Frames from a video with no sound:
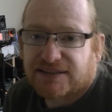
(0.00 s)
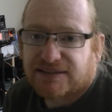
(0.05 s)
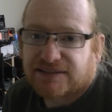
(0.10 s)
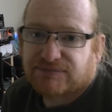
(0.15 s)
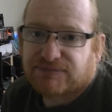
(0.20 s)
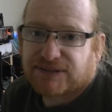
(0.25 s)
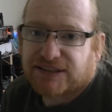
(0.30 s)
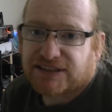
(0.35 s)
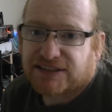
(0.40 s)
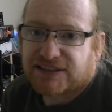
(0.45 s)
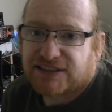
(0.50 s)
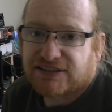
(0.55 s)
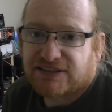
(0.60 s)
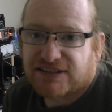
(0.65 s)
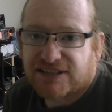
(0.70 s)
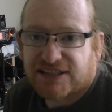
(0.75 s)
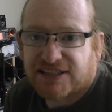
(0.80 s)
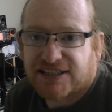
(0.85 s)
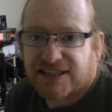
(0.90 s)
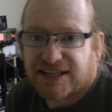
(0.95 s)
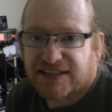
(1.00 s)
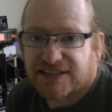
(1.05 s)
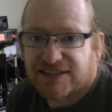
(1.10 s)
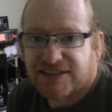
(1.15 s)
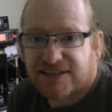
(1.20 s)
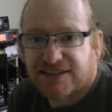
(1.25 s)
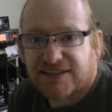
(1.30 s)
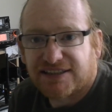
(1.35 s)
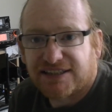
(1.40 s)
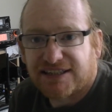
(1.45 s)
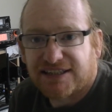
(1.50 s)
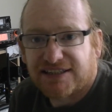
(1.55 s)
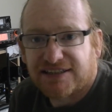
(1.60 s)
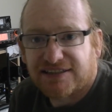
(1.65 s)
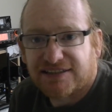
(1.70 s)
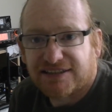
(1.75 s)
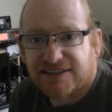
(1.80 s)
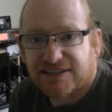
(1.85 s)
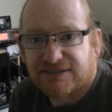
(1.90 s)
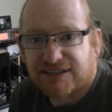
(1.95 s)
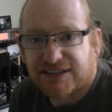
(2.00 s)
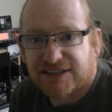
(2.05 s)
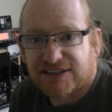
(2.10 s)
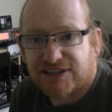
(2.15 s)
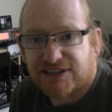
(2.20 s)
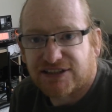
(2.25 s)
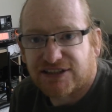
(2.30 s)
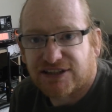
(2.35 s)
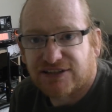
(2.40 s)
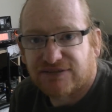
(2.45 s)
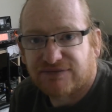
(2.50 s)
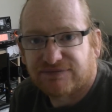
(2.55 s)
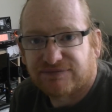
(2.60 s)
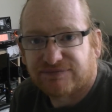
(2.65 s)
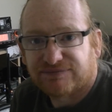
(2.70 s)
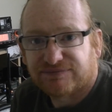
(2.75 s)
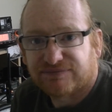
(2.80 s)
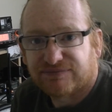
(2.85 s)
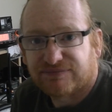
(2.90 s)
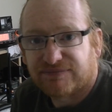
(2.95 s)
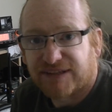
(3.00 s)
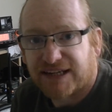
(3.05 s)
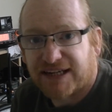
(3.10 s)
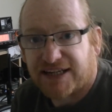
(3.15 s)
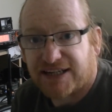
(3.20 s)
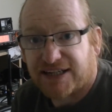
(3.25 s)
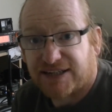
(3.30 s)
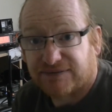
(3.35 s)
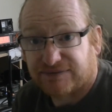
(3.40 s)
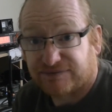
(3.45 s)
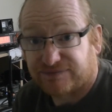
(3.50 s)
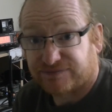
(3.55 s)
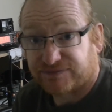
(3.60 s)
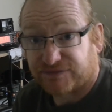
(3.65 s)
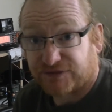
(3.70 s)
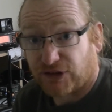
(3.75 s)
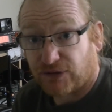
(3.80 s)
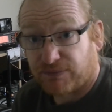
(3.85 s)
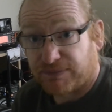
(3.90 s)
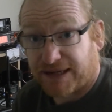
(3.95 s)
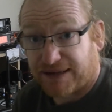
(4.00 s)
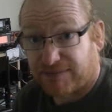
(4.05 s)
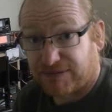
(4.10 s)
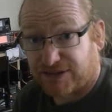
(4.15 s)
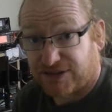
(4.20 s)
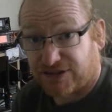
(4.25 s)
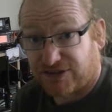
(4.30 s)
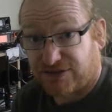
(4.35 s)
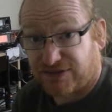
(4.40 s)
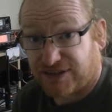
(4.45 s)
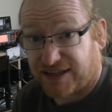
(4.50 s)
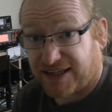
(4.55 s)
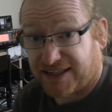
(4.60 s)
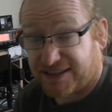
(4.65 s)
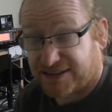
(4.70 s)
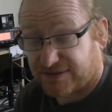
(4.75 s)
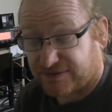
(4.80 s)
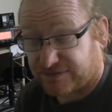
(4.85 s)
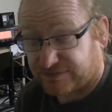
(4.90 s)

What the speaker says: because there is a chance that the idiot in question may not be able to do that.